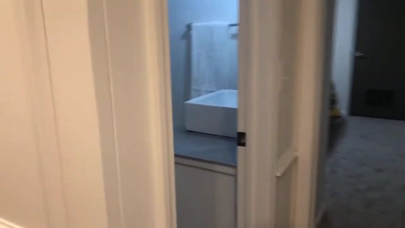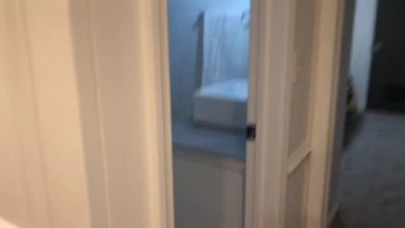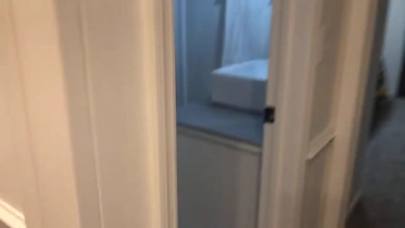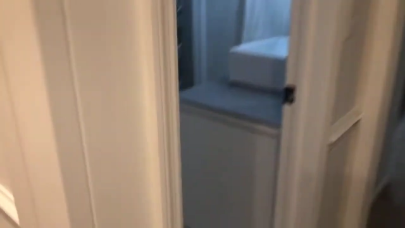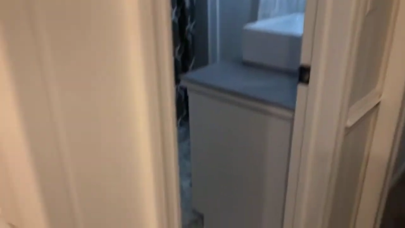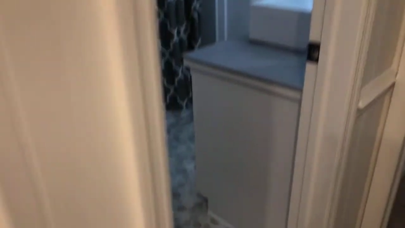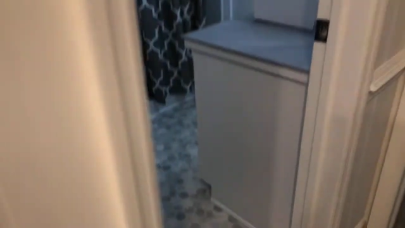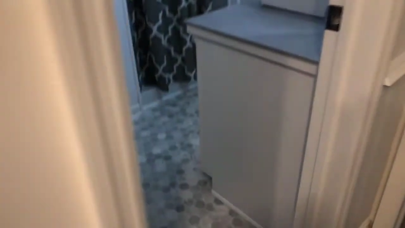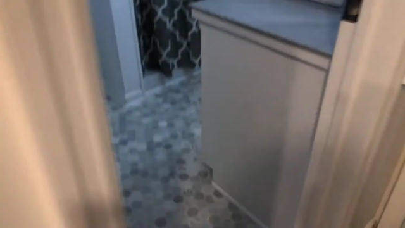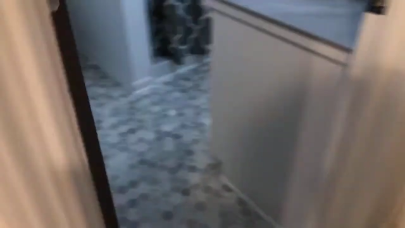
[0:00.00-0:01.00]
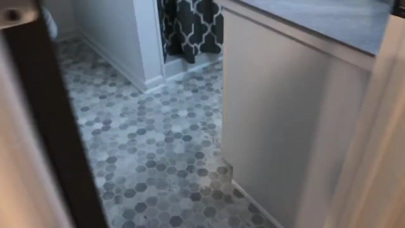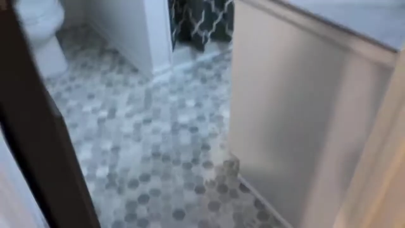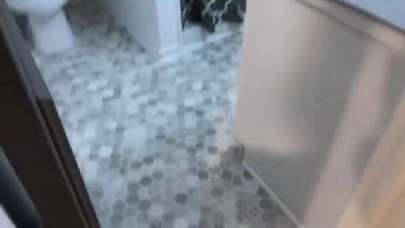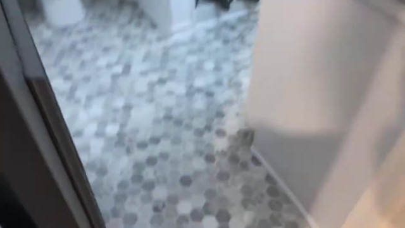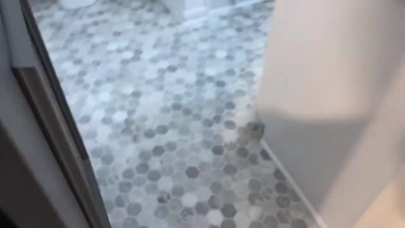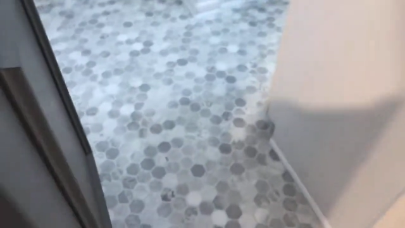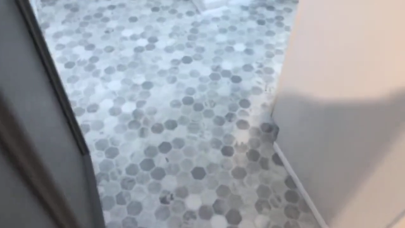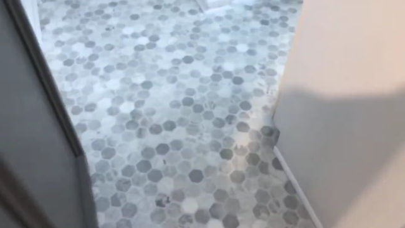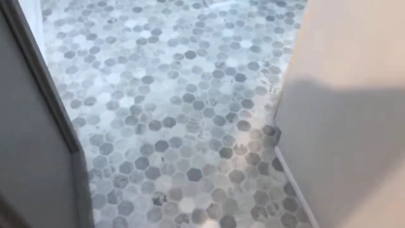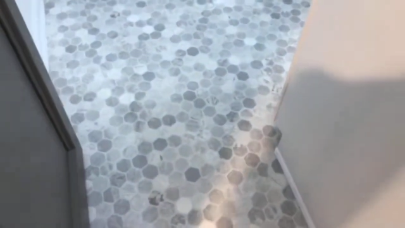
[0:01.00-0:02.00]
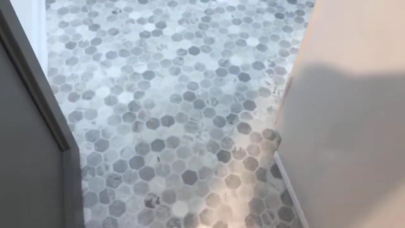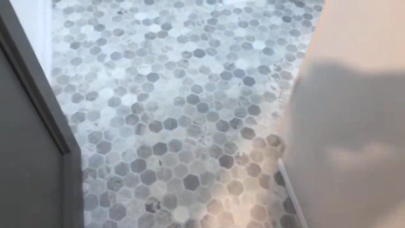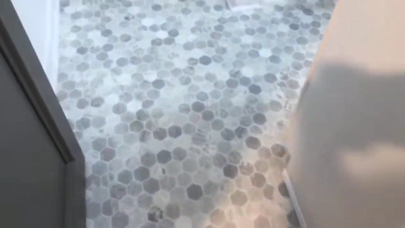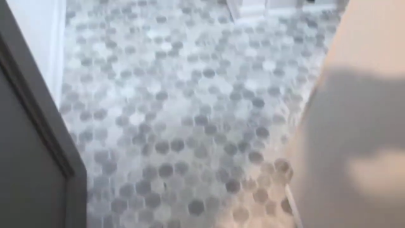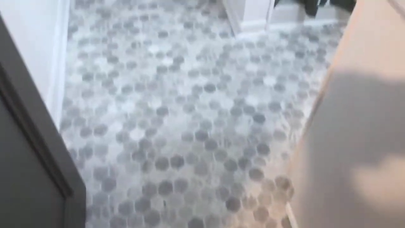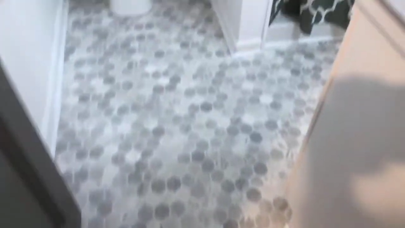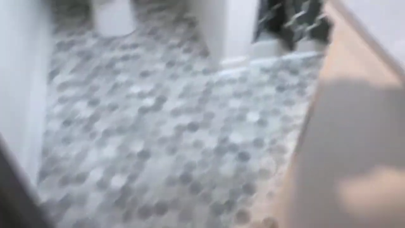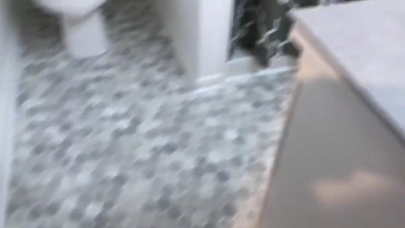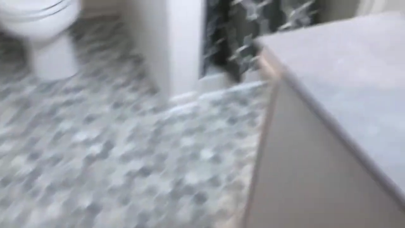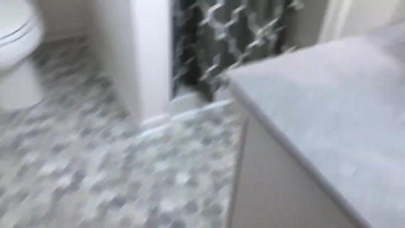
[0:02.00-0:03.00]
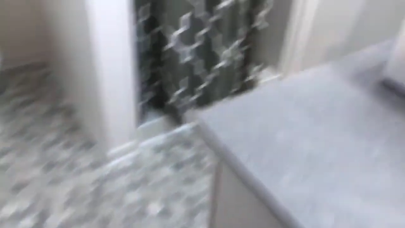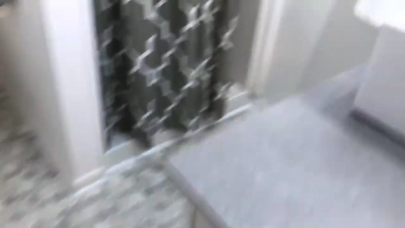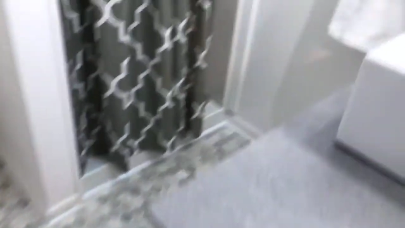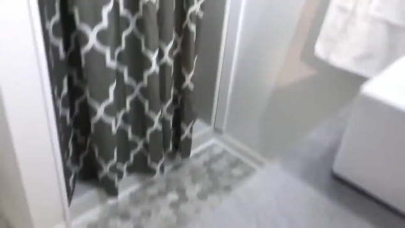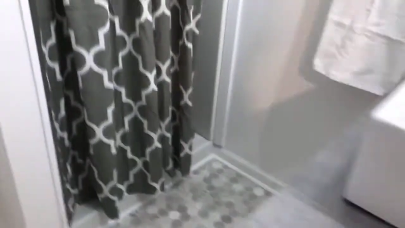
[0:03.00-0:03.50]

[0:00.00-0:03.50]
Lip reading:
[unreadable: no face in view]